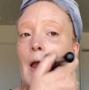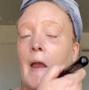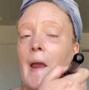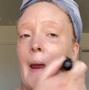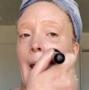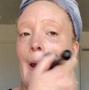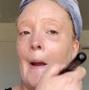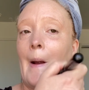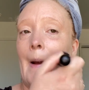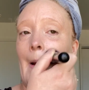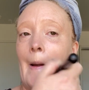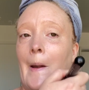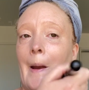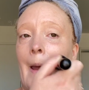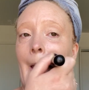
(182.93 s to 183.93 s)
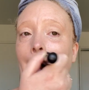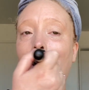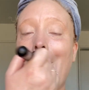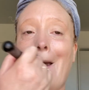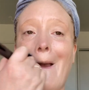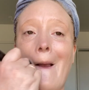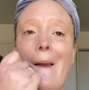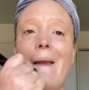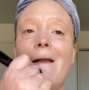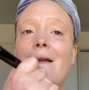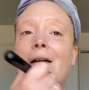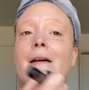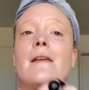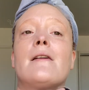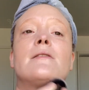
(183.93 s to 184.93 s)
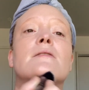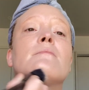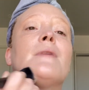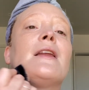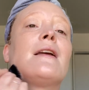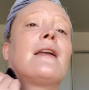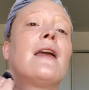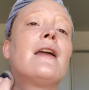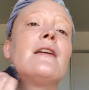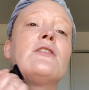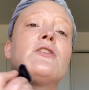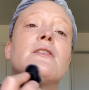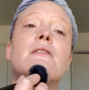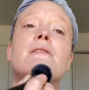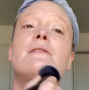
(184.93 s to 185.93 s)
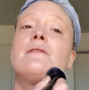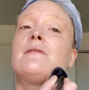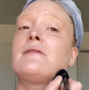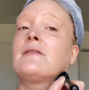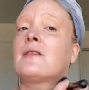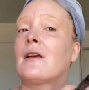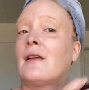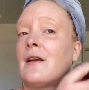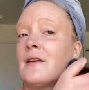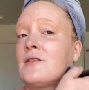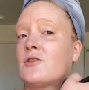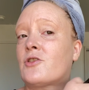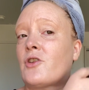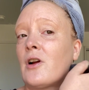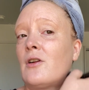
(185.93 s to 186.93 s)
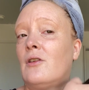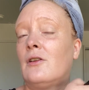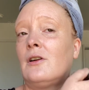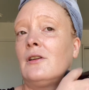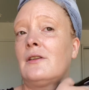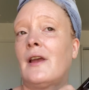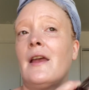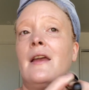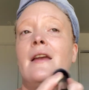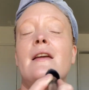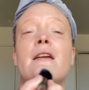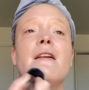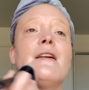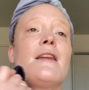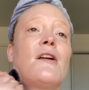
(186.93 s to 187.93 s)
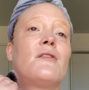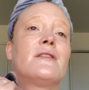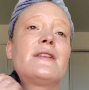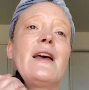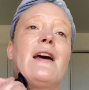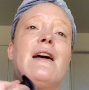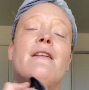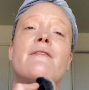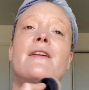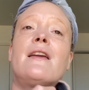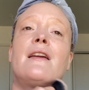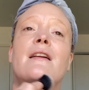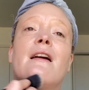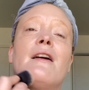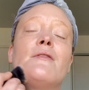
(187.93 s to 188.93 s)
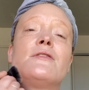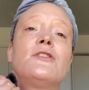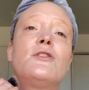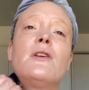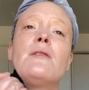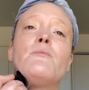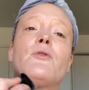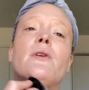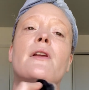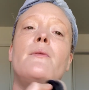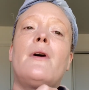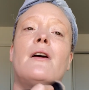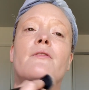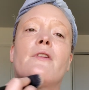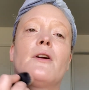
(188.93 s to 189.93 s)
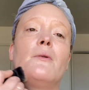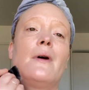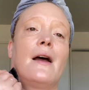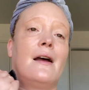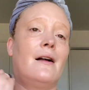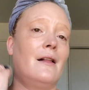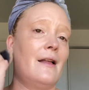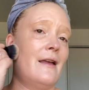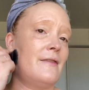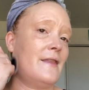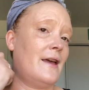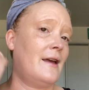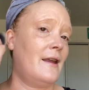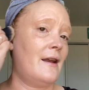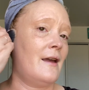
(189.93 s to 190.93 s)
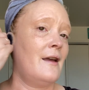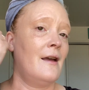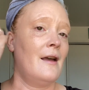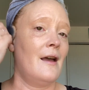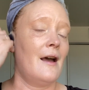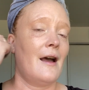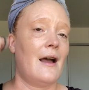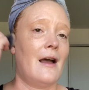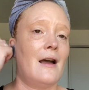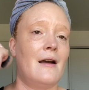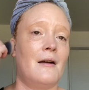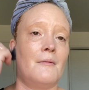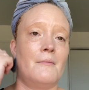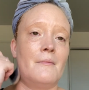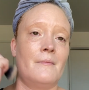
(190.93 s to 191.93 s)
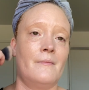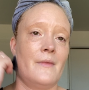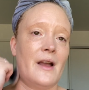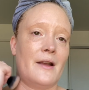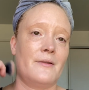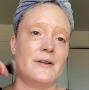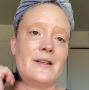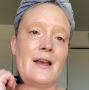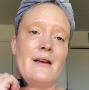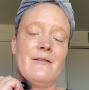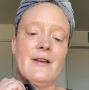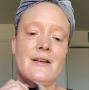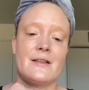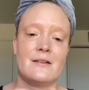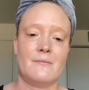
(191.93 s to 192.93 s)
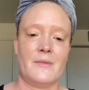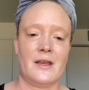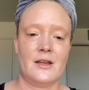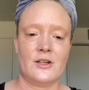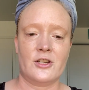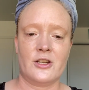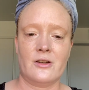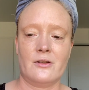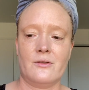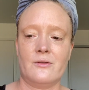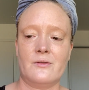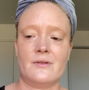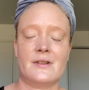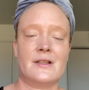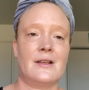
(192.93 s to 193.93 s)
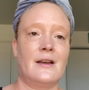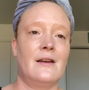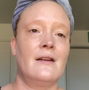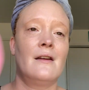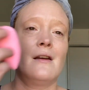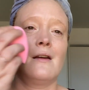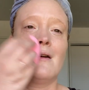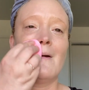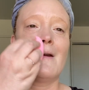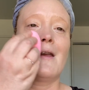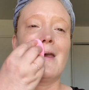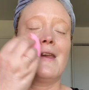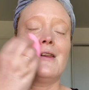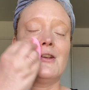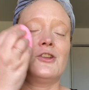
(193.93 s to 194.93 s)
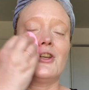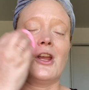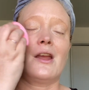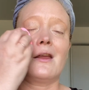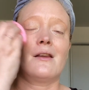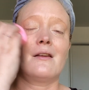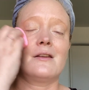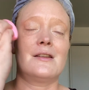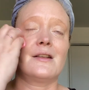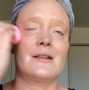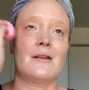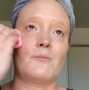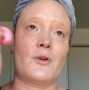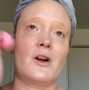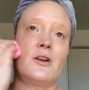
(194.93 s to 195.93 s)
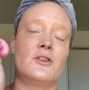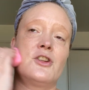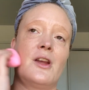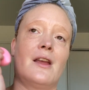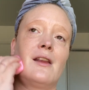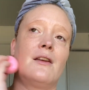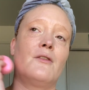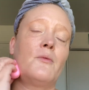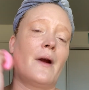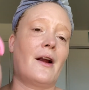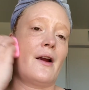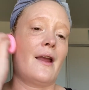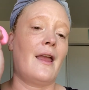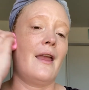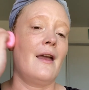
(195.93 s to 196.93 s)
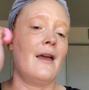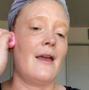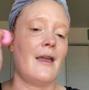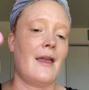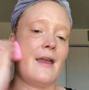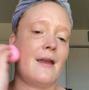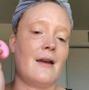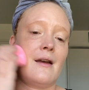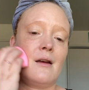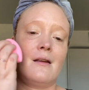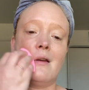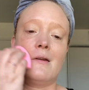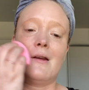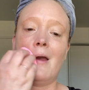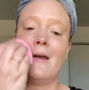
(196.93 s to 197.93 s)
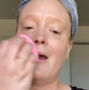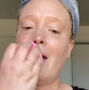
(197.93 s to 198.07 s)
And I had gotten on some medications and I struggled, and I was doing pretty well for a while, and then I was having some issues in December and January, and